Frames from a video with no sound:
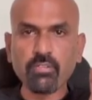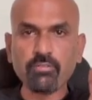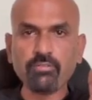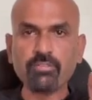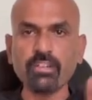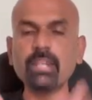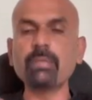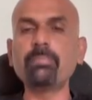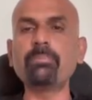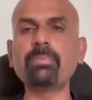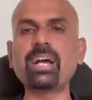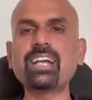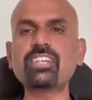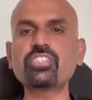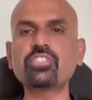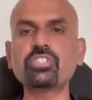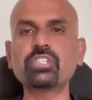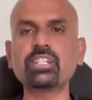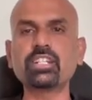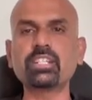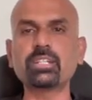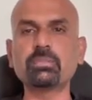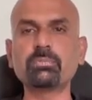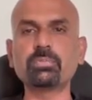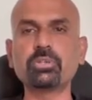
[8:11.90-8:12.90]
very
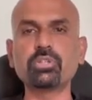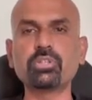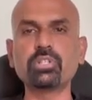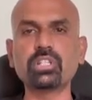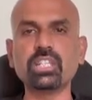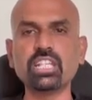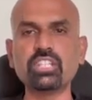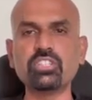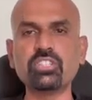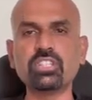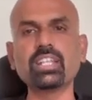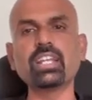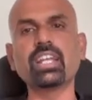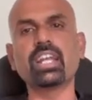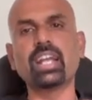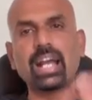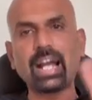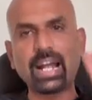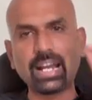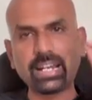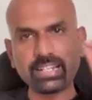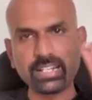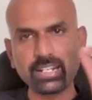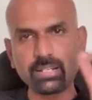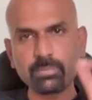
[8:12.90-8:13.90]
passionate about teaching, one
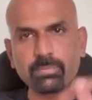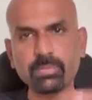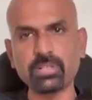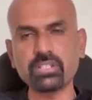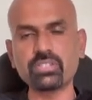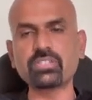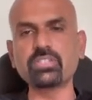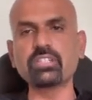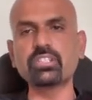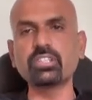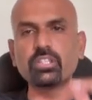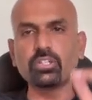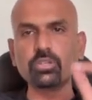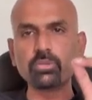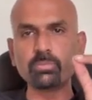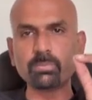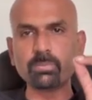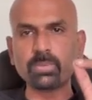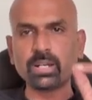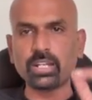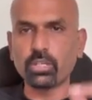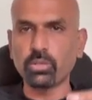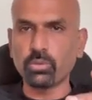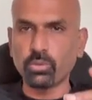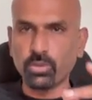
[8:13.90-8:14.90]
hundred percent you,
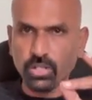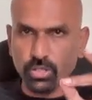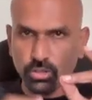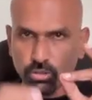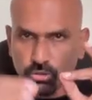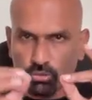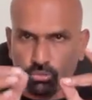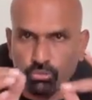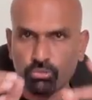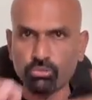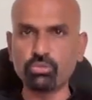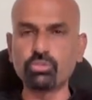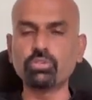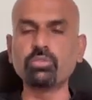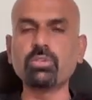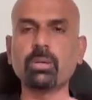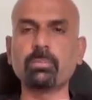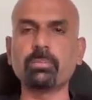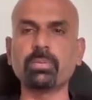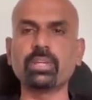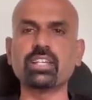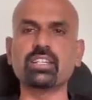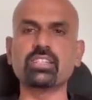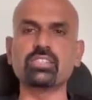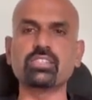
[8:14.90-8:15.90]
you you should do a
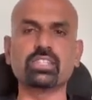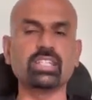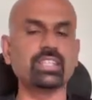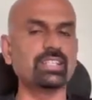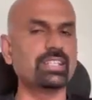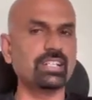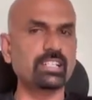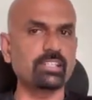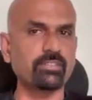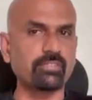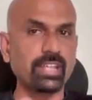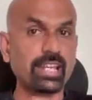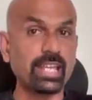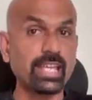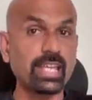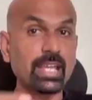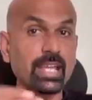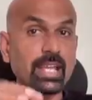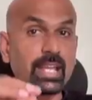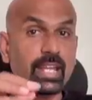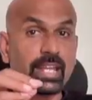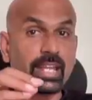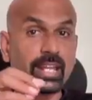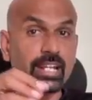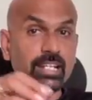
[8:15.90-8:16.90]
PhD. That's very,
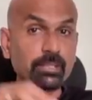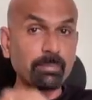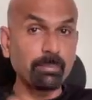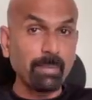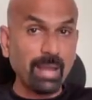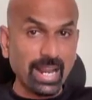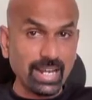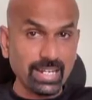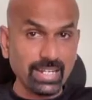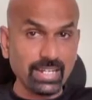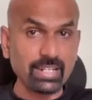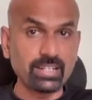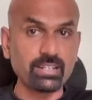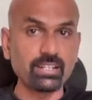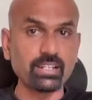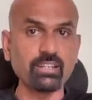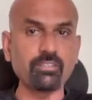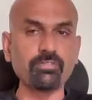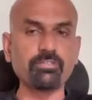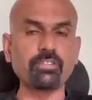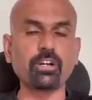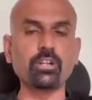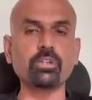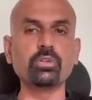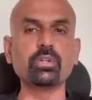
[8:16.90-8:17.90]
it's mandatory
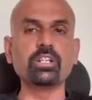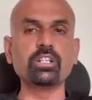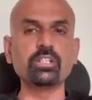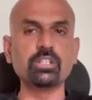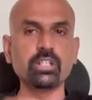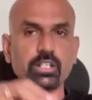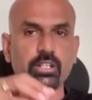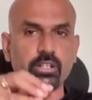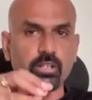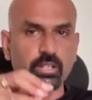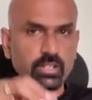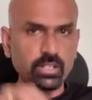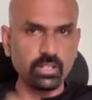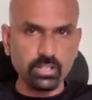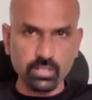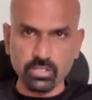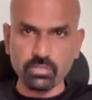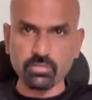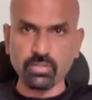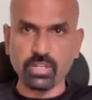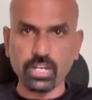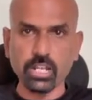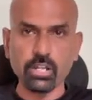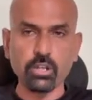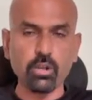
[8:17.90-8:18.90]
for you. It, it, it is
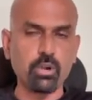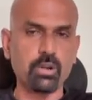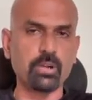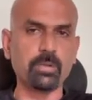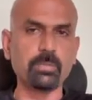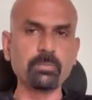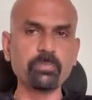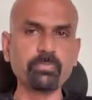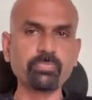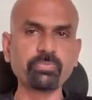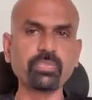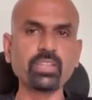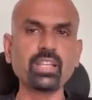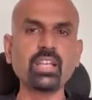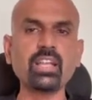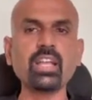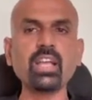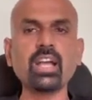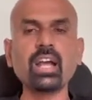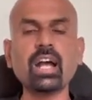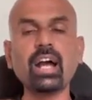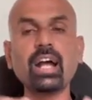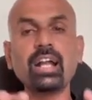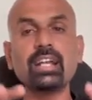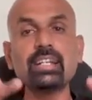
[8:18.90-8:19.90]
very good.
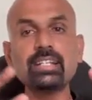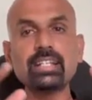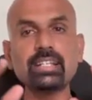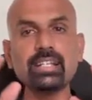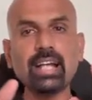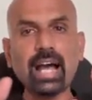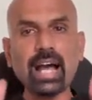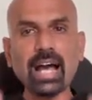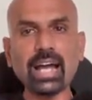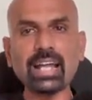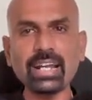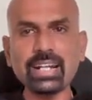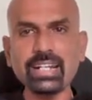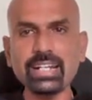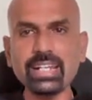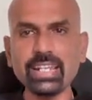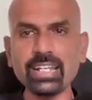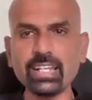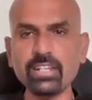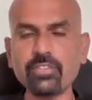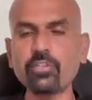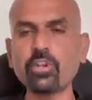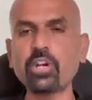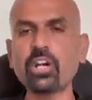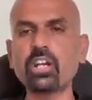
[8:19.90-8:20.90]
And R and D,
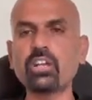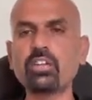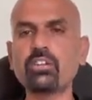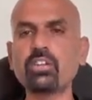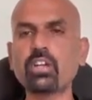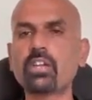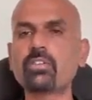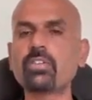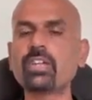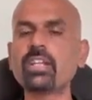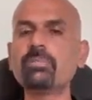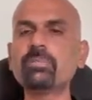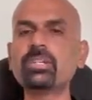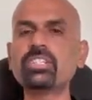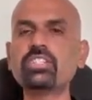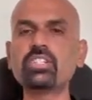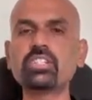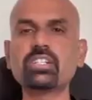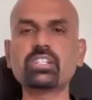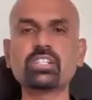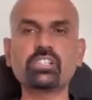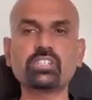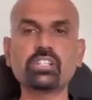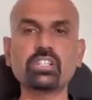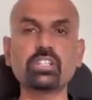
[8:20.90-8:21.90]
you are you are very much
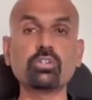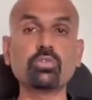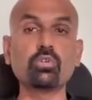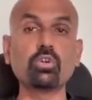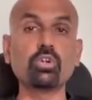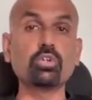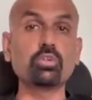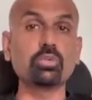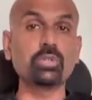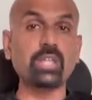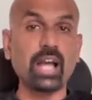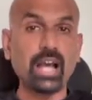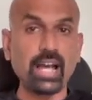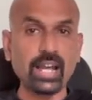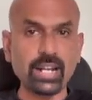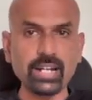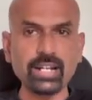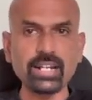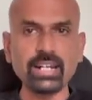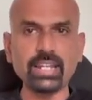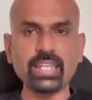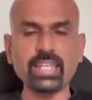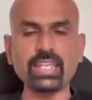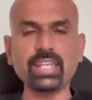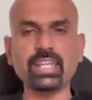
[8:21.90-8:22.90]
interested in, go to the R
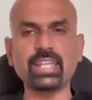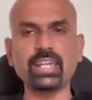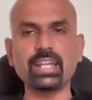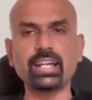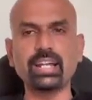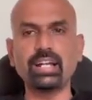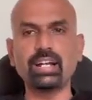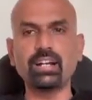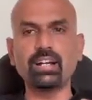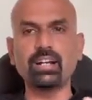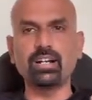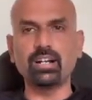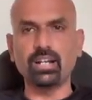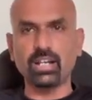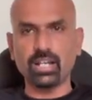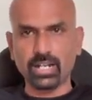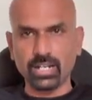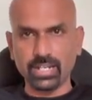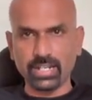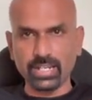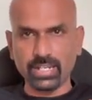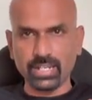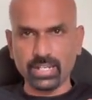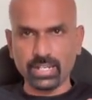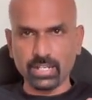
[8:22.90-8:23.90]
and D uh, R
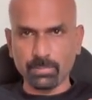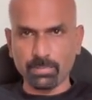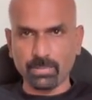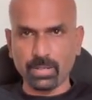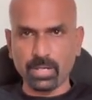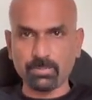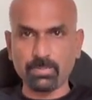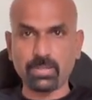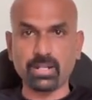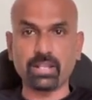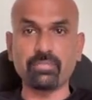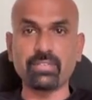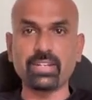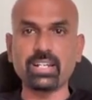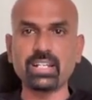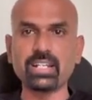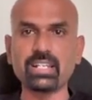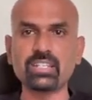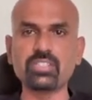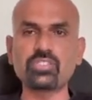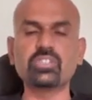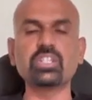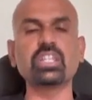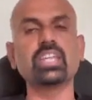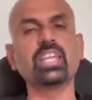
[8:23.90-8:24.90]
and D Department of
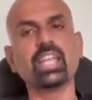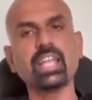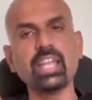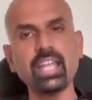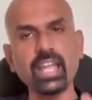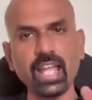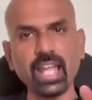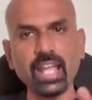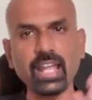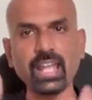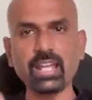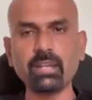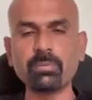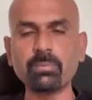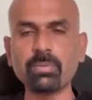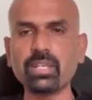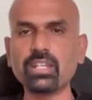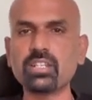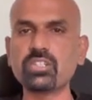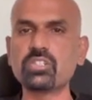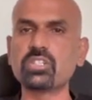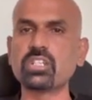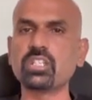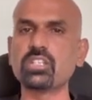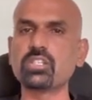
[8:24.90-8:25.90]
Industry. Again,
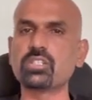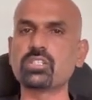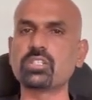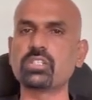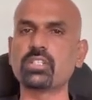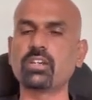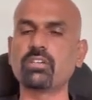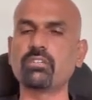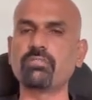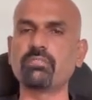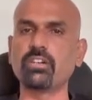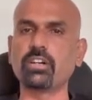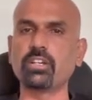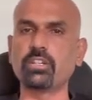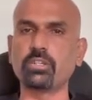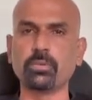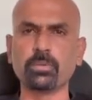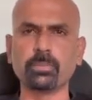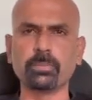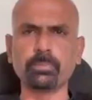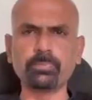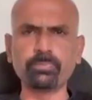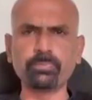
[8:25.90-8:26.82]
PhD is uh, for you.